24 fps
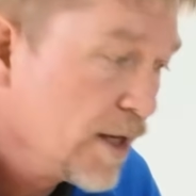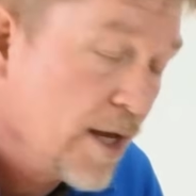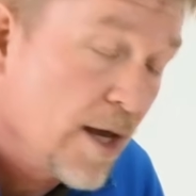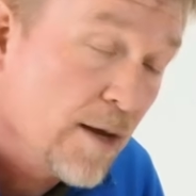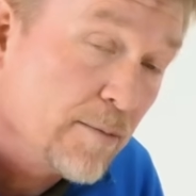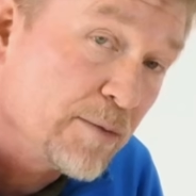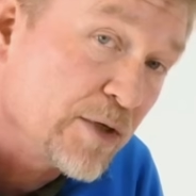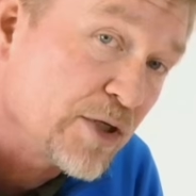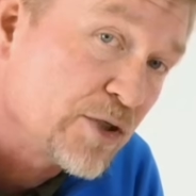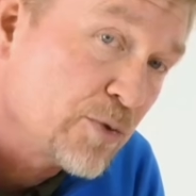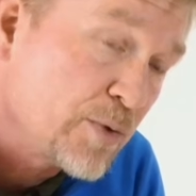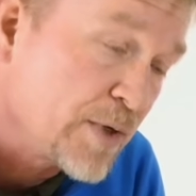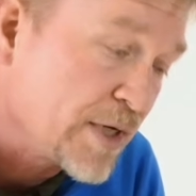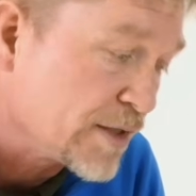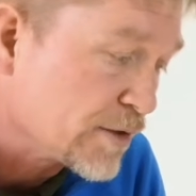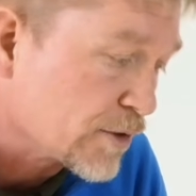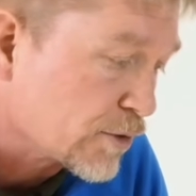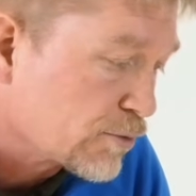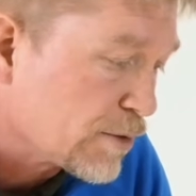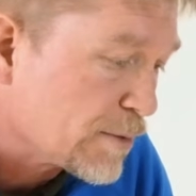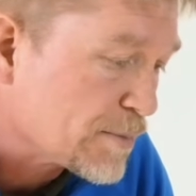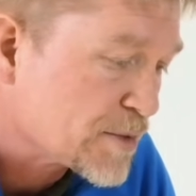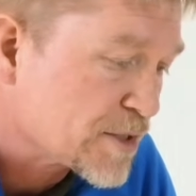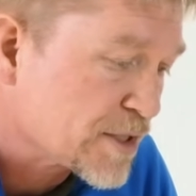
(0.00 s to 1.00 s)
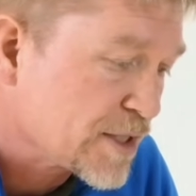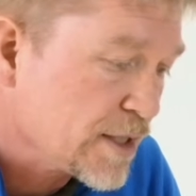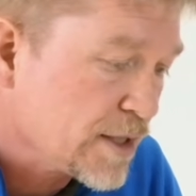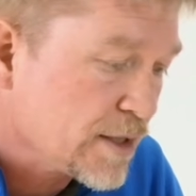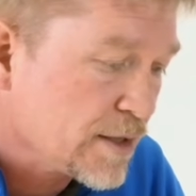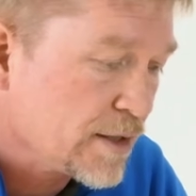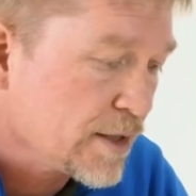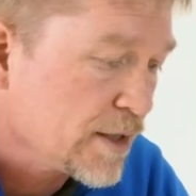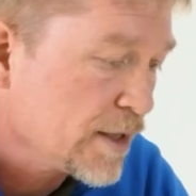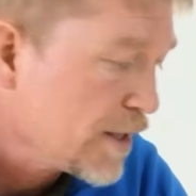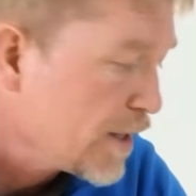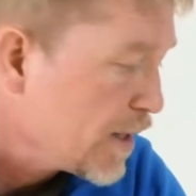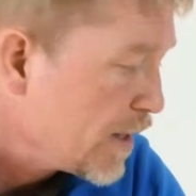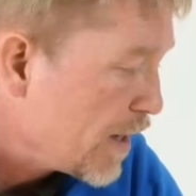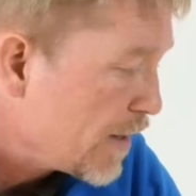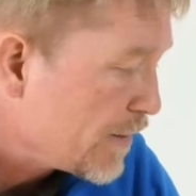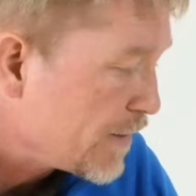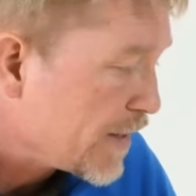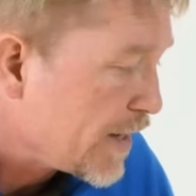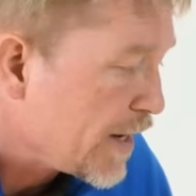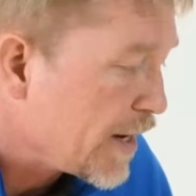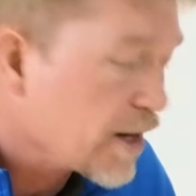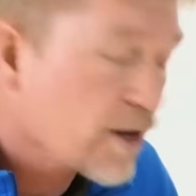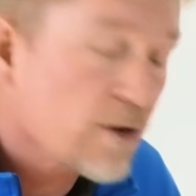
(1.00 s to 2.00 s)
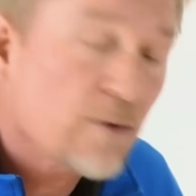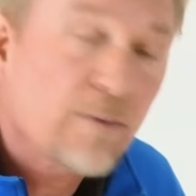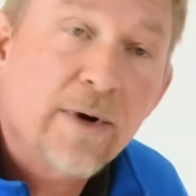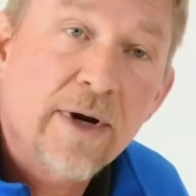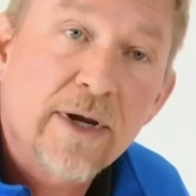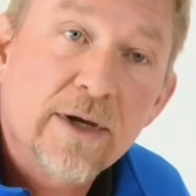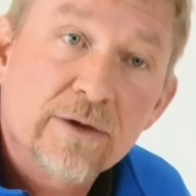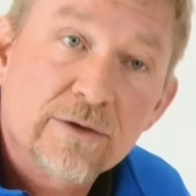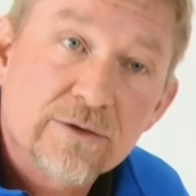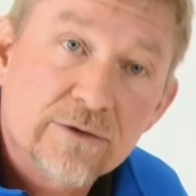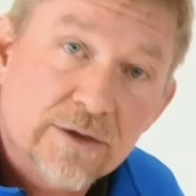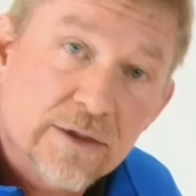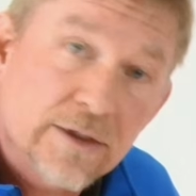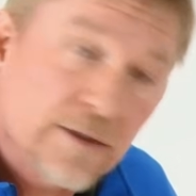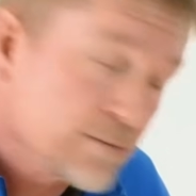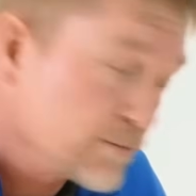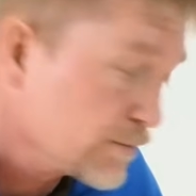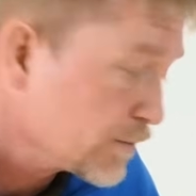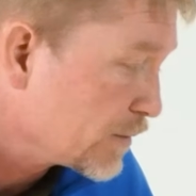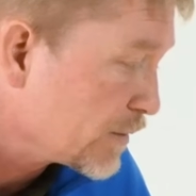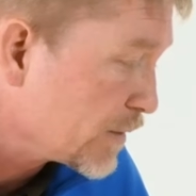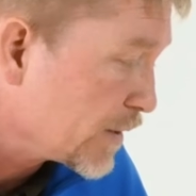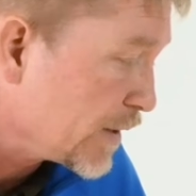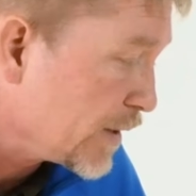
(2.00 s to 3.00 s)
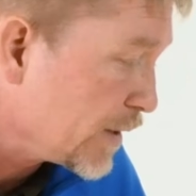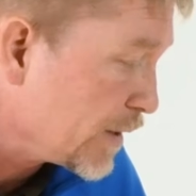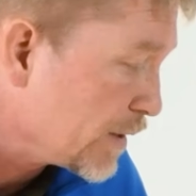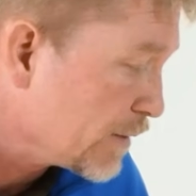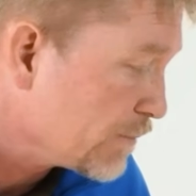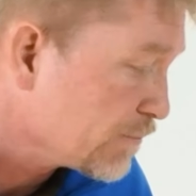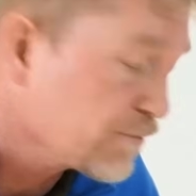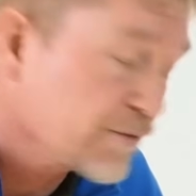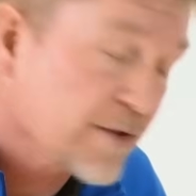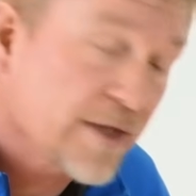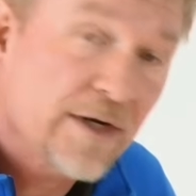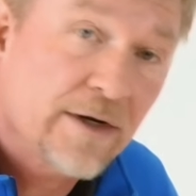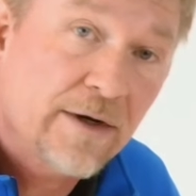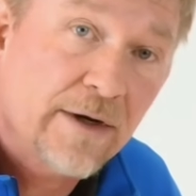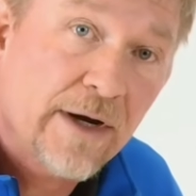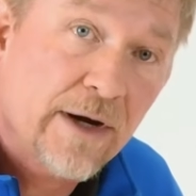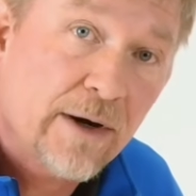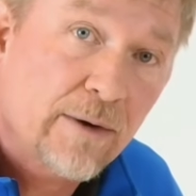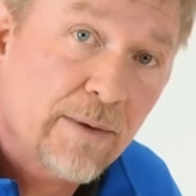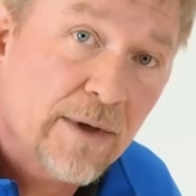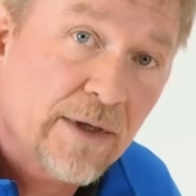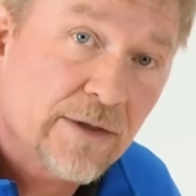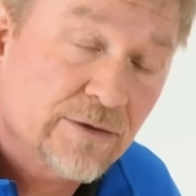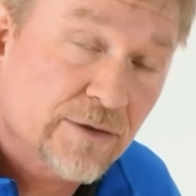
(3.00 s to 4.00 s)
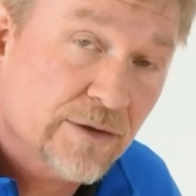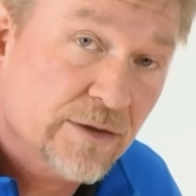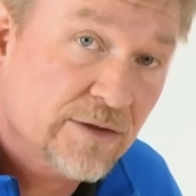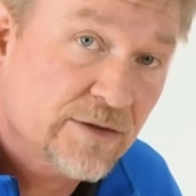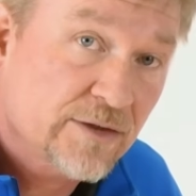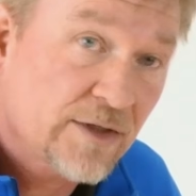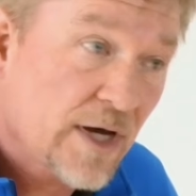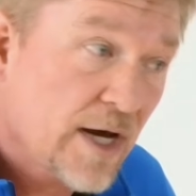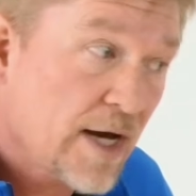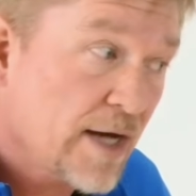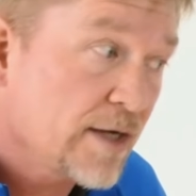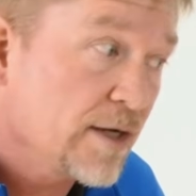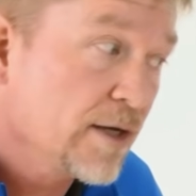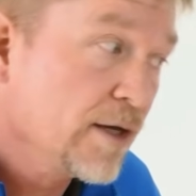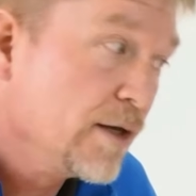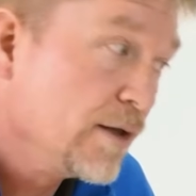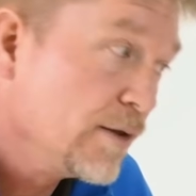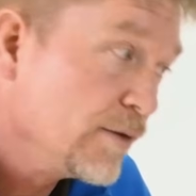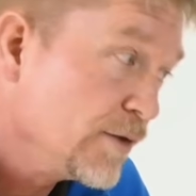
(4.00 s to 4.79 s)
And between the grip skin and the air rails, the inflated air rails on the side,